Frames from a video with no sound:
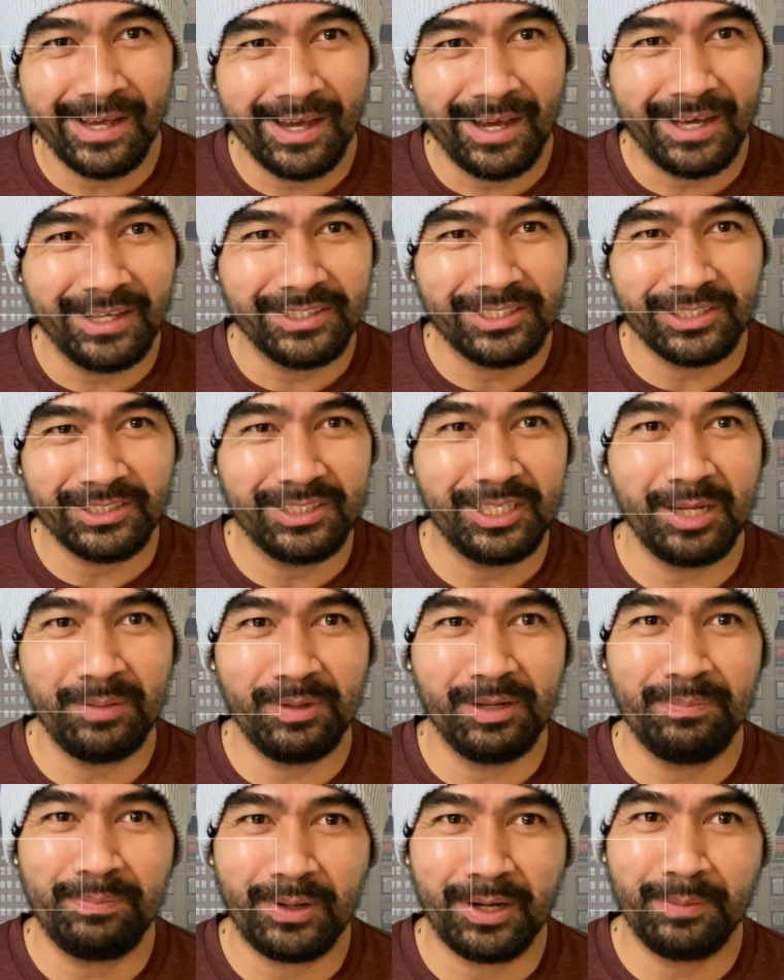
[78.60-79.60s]

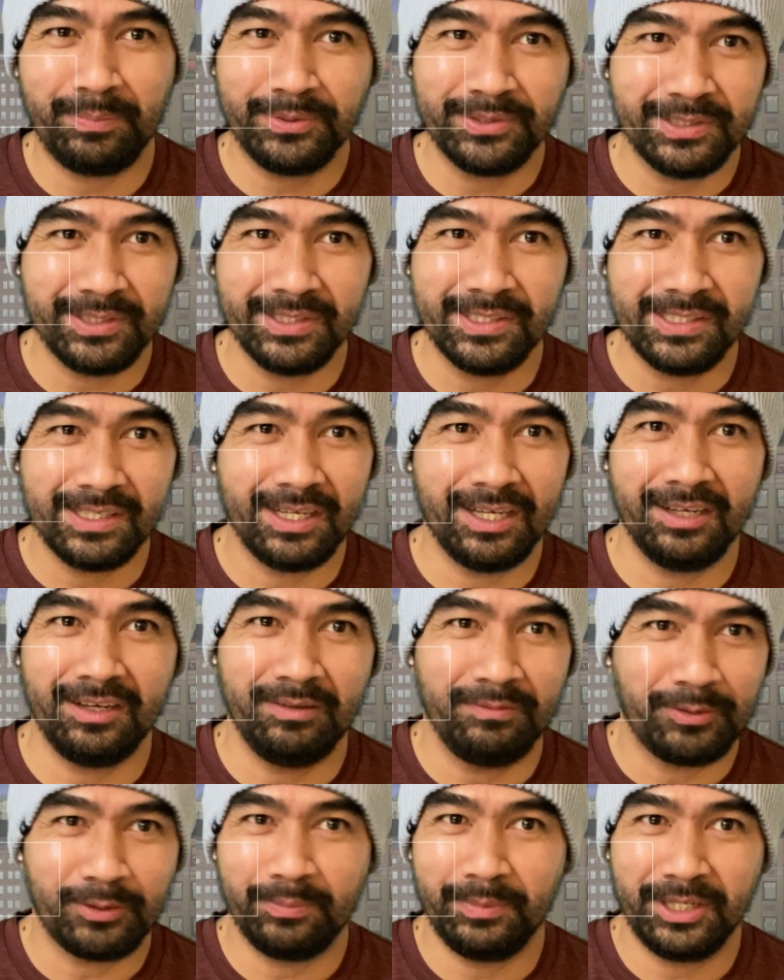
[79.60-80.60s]
entertainment purposes and
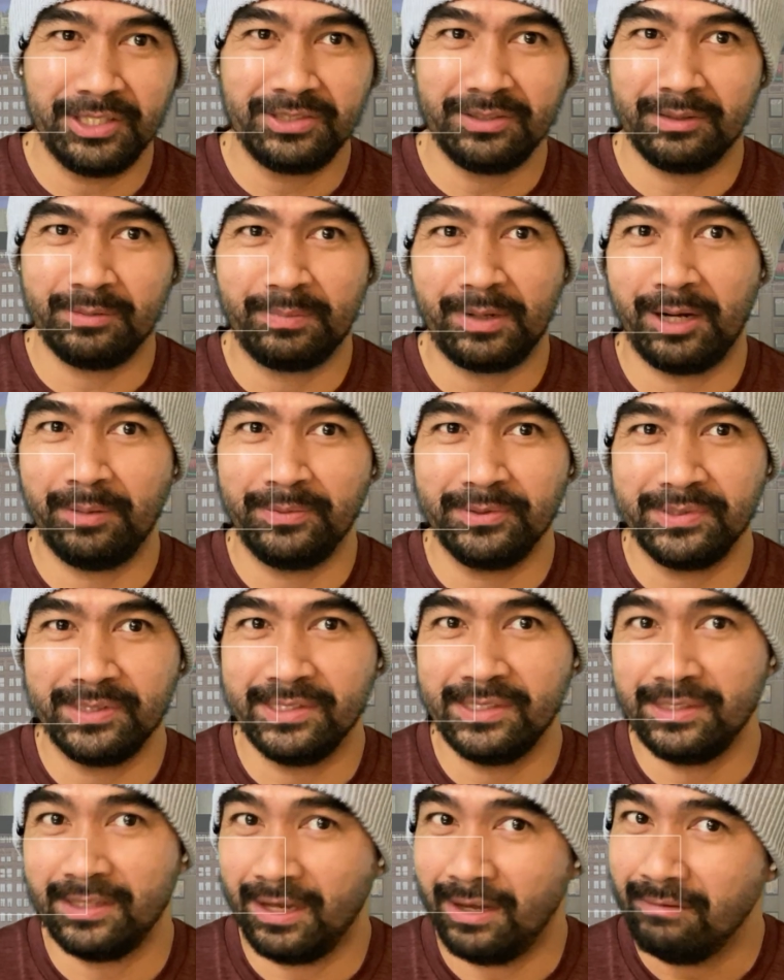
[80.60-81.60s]
informational
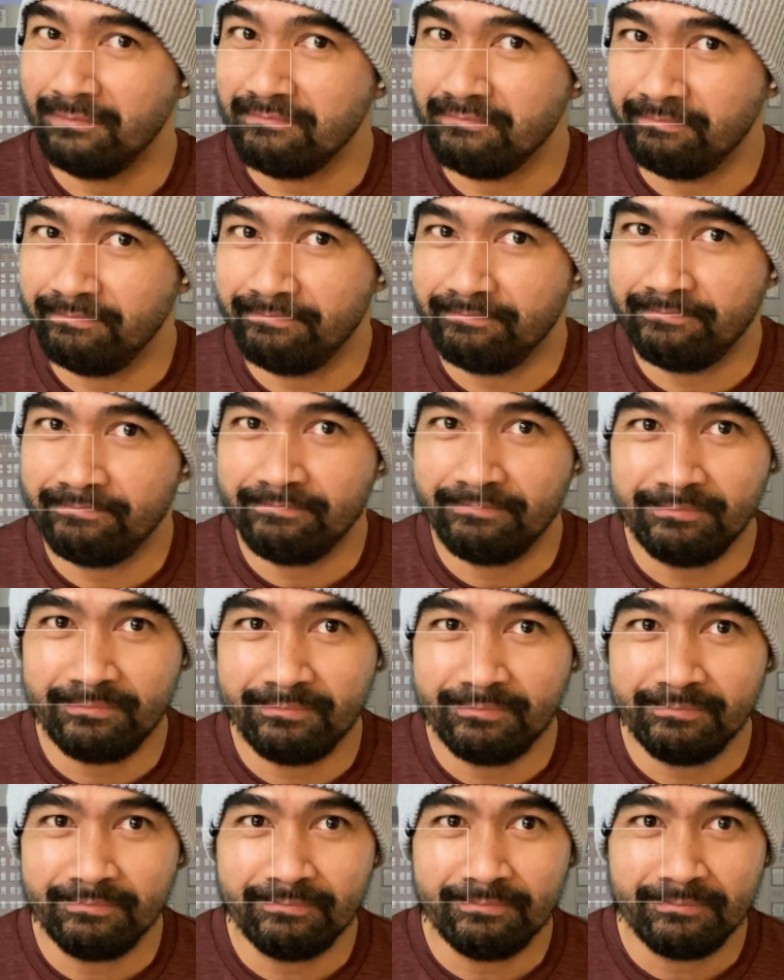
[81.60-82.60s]
purposes.
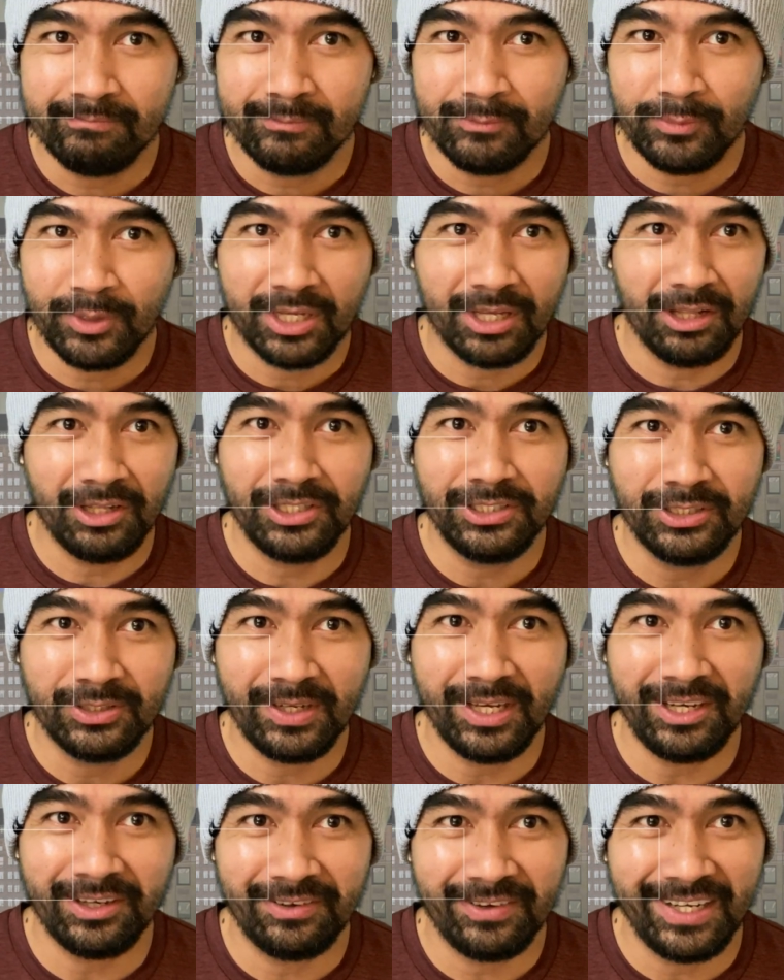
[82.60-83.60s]
We can learn
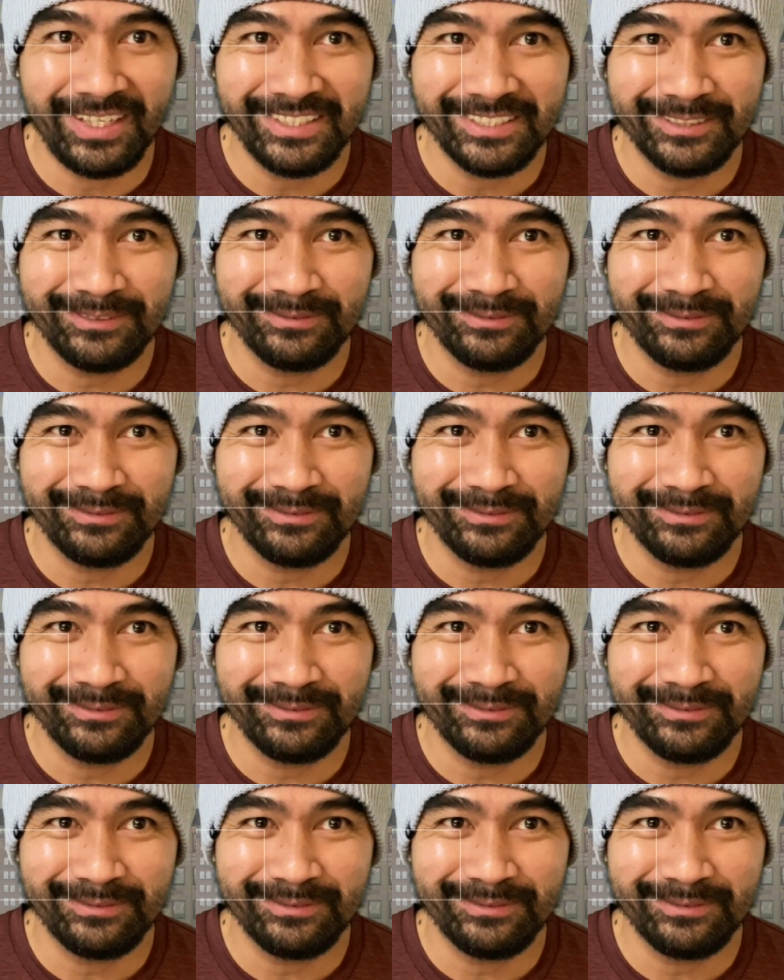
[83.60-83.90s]
together, right?